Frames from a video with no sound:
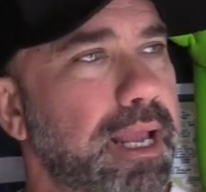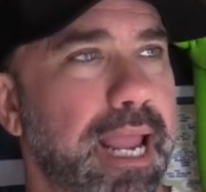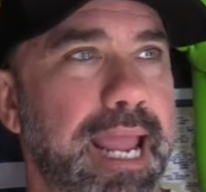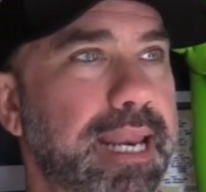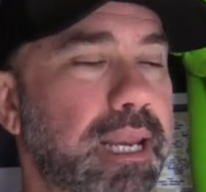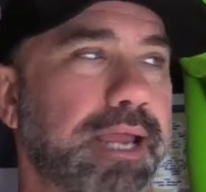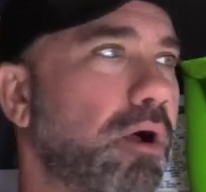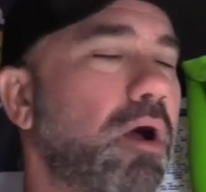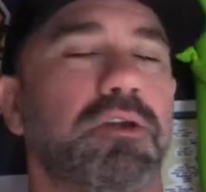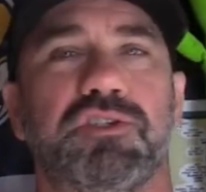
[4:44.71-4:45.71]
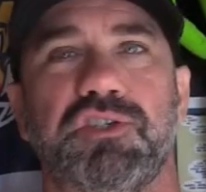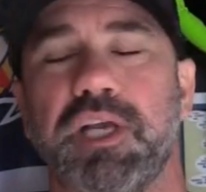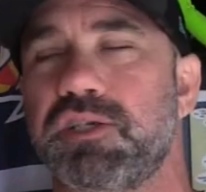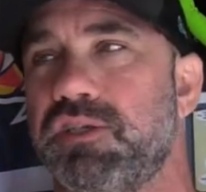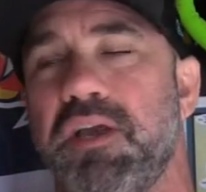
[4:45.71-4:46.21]
and, like, all
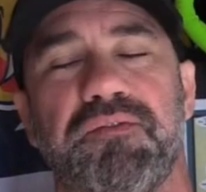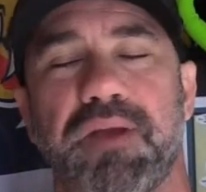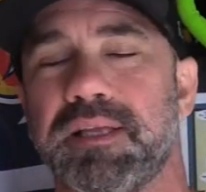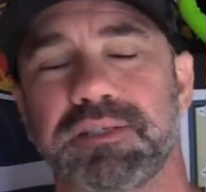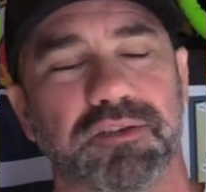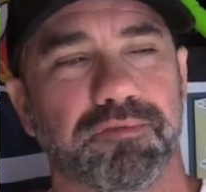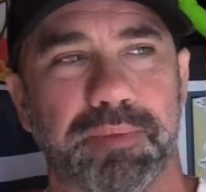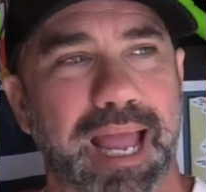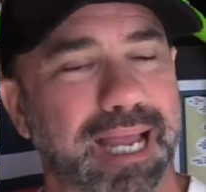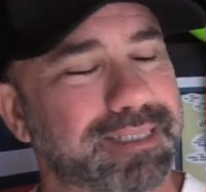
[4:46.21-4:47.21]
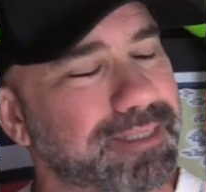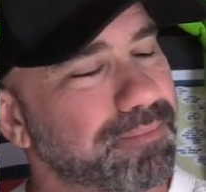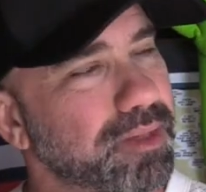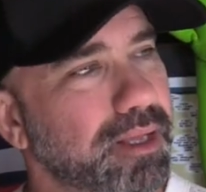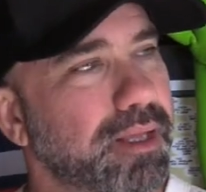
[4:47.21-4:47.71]
six defensive backs.
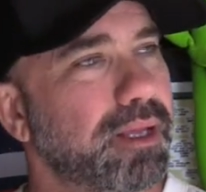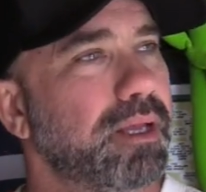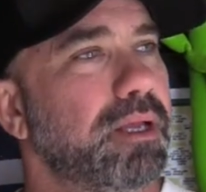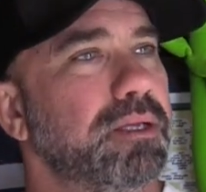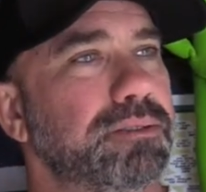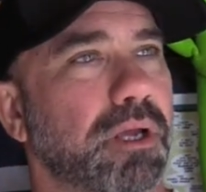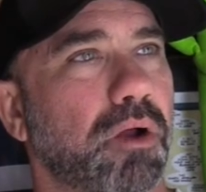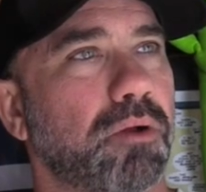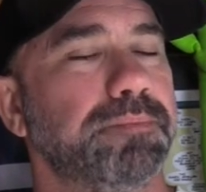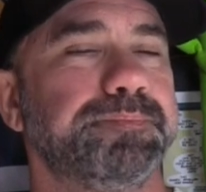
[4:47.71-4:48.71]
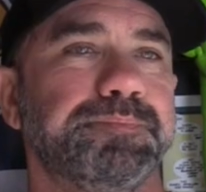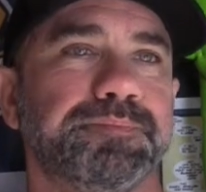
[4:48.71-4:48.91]
So,